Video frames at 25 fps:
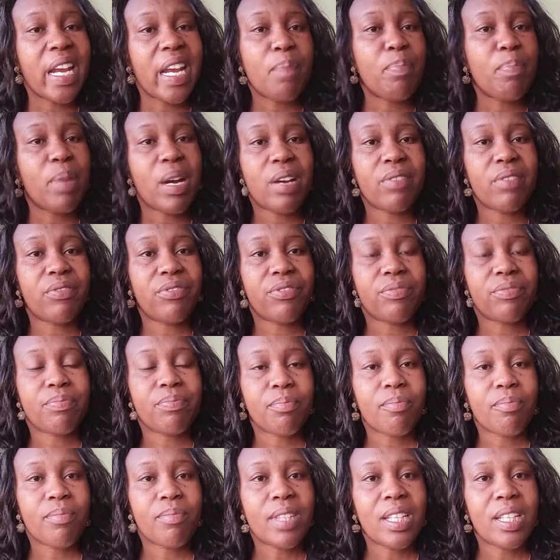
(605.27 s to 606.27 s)
above.
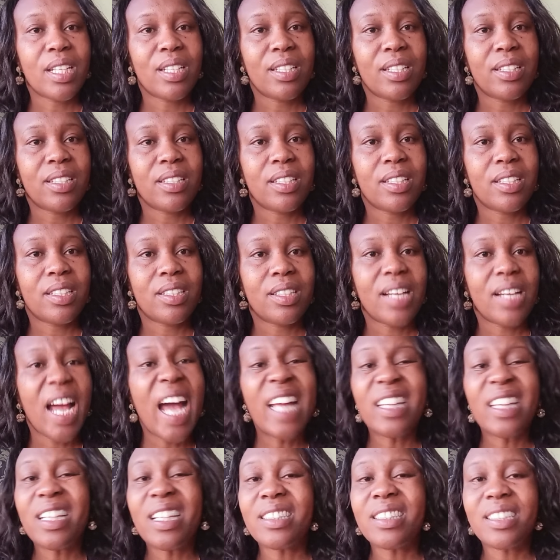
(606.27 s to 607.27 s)

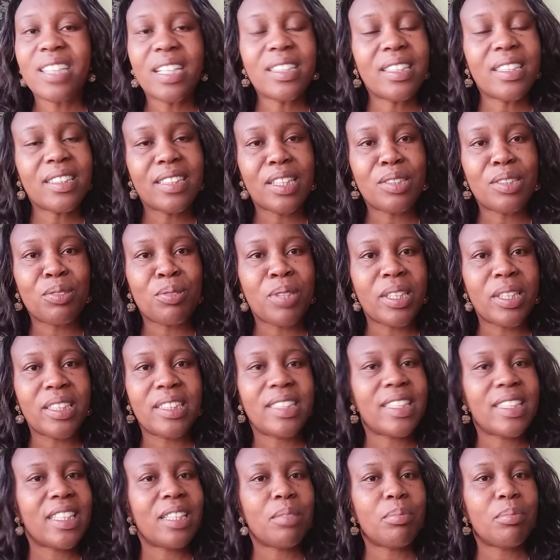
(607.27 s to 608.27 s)
And there's nothing that you can
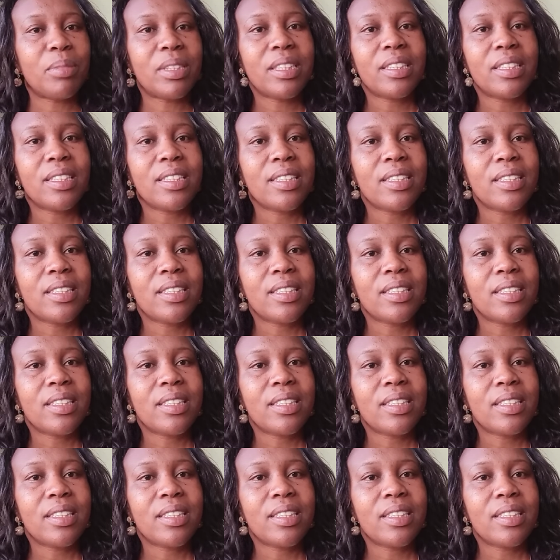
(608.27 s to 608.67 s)
tell me.